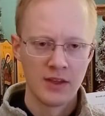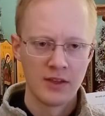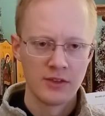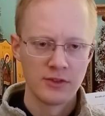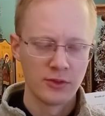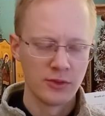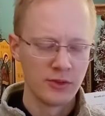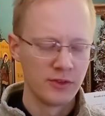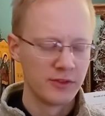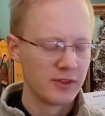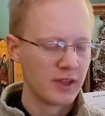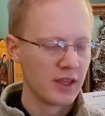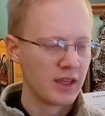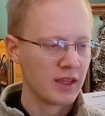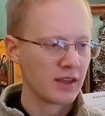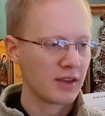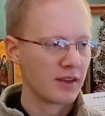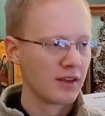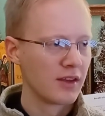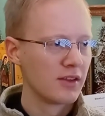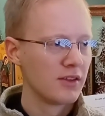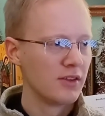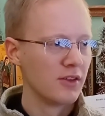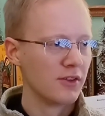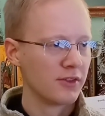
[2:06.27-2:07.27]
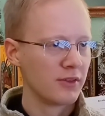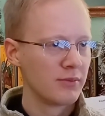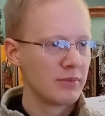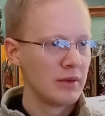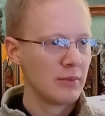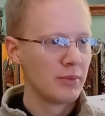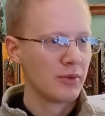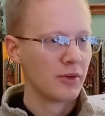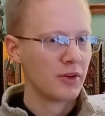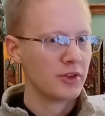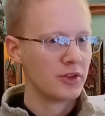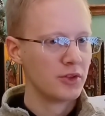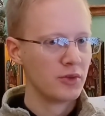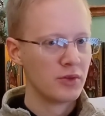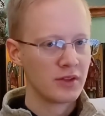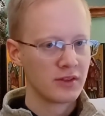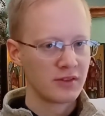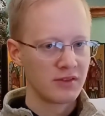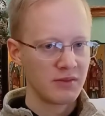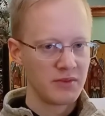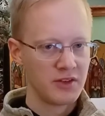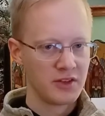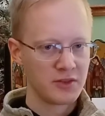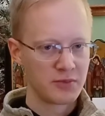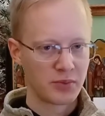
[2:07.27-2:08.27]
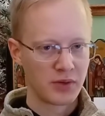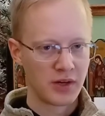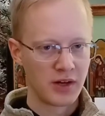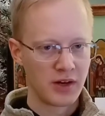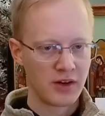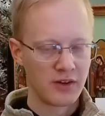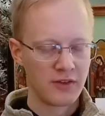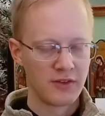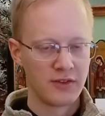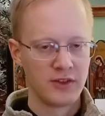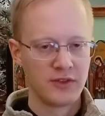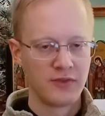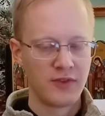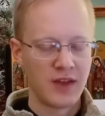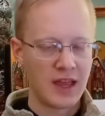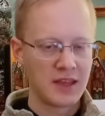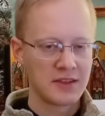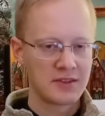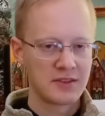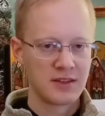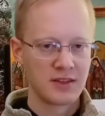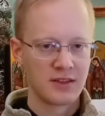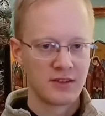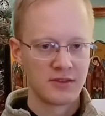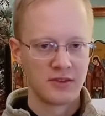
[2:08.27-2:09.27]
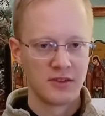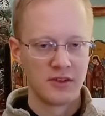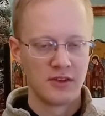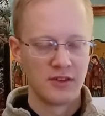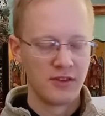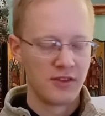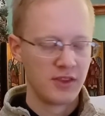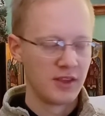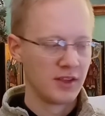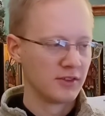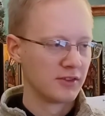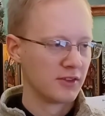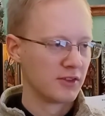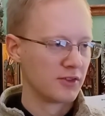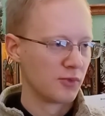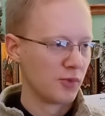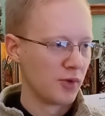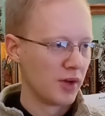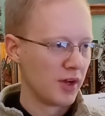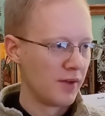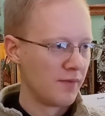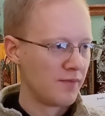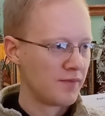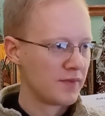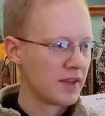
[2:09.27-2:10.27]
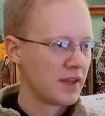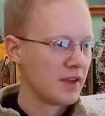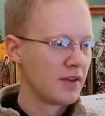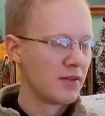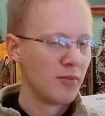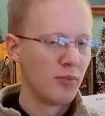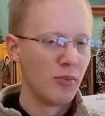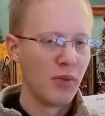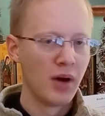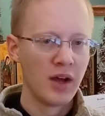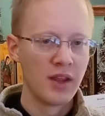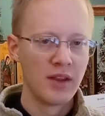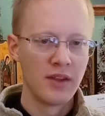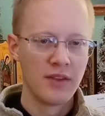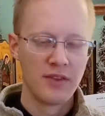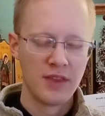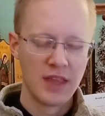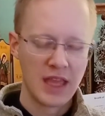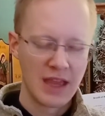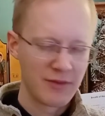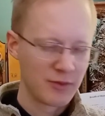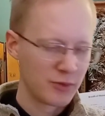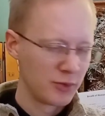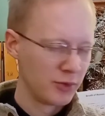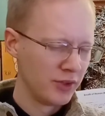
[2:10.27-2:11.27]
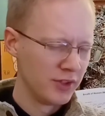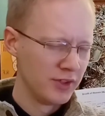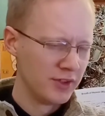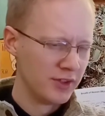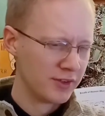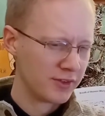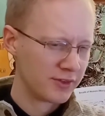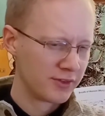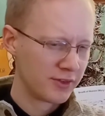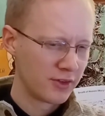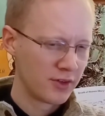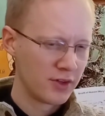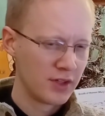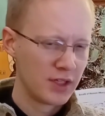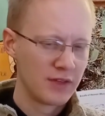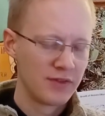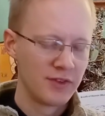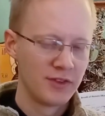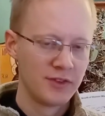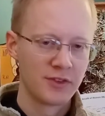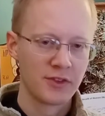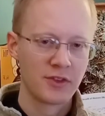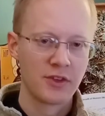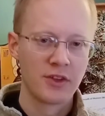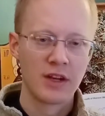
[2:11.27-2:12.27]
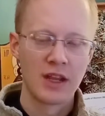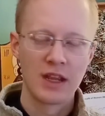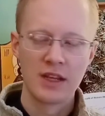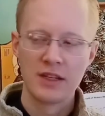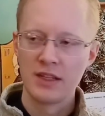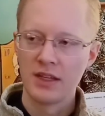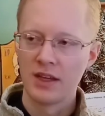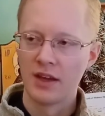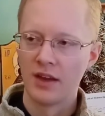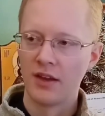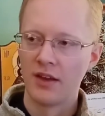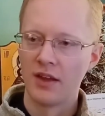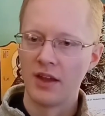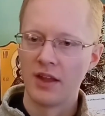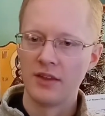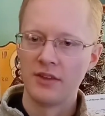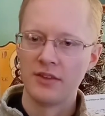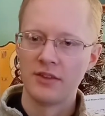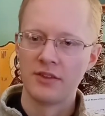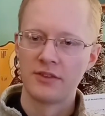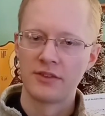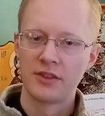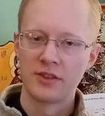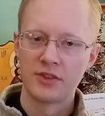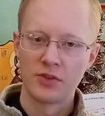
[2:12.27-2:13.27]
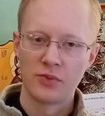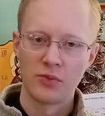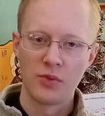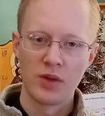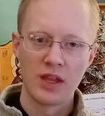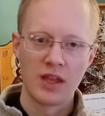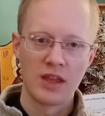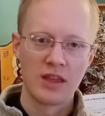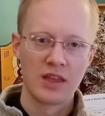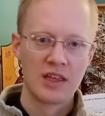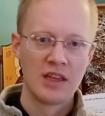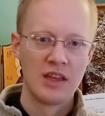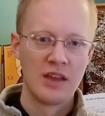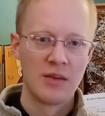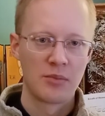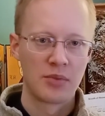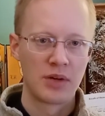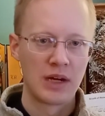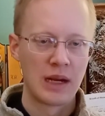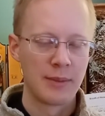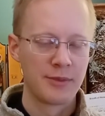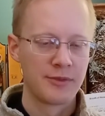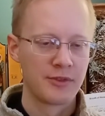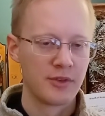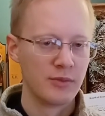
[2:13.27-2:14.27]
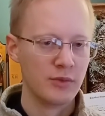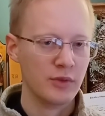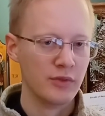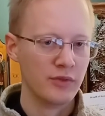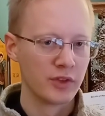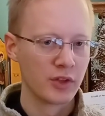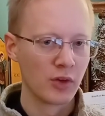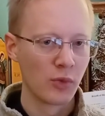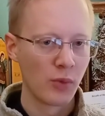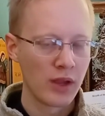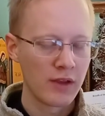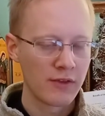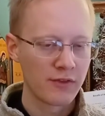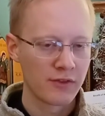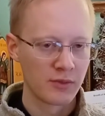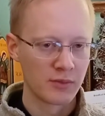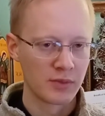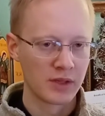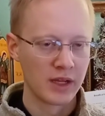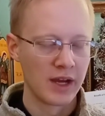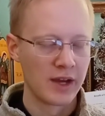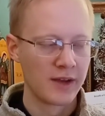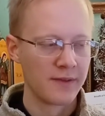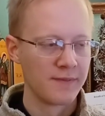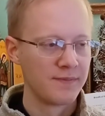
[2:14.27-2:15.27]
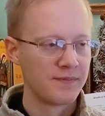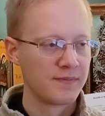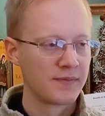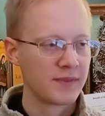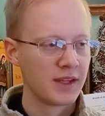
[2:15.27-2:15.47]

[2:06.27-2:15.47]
So he's saying, some people are doing some of these prayers, fastings, and things as well, but they haven't really discerned if it's a good idea, and in such a way, perhaps they're moving away from God.